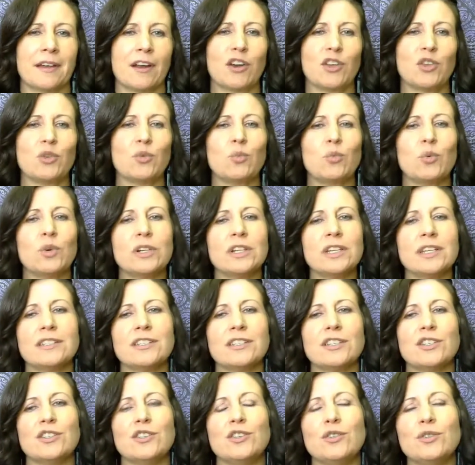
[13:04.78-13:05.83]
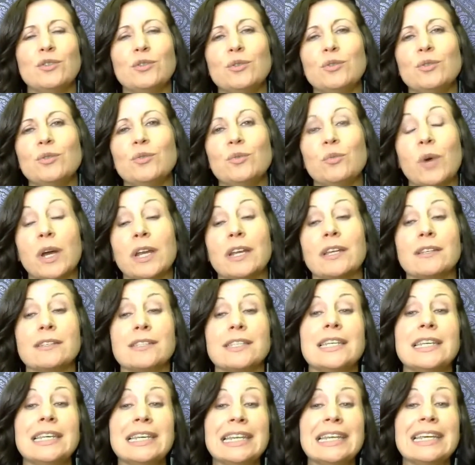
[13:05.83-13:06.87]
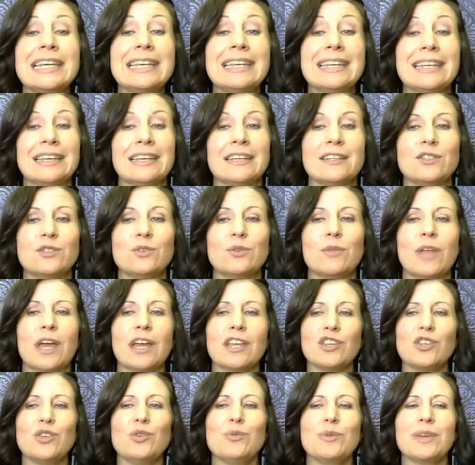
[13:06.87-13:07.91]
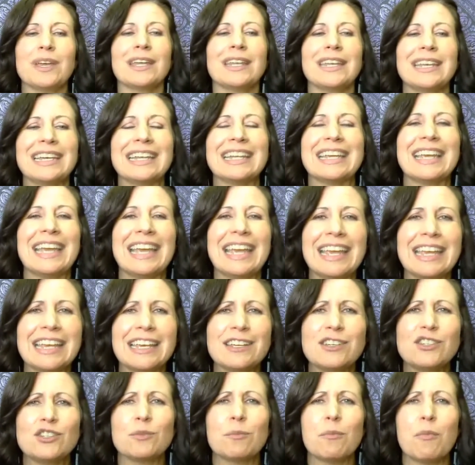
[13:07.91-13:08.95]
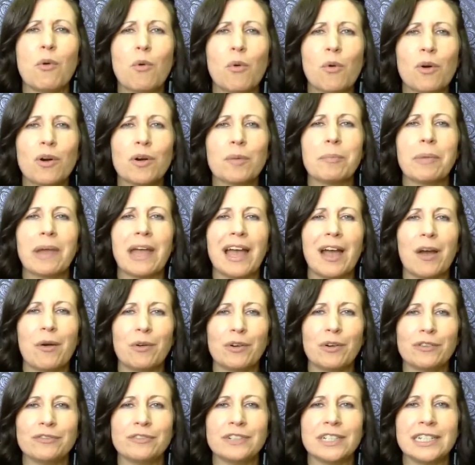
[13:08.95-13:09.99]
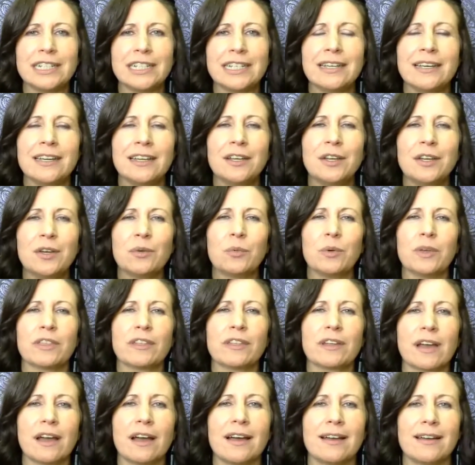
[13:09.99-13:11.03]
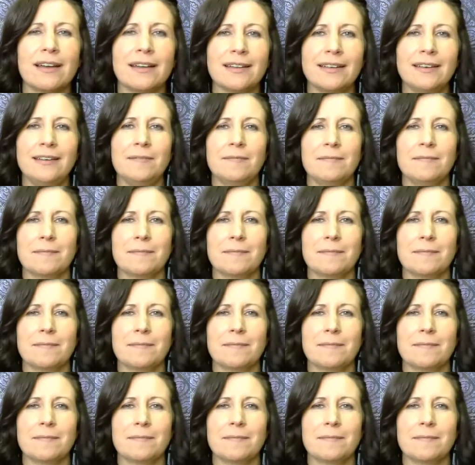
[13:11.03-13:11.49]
Are you willing to do what is needed so that you can engage more powerfully with God?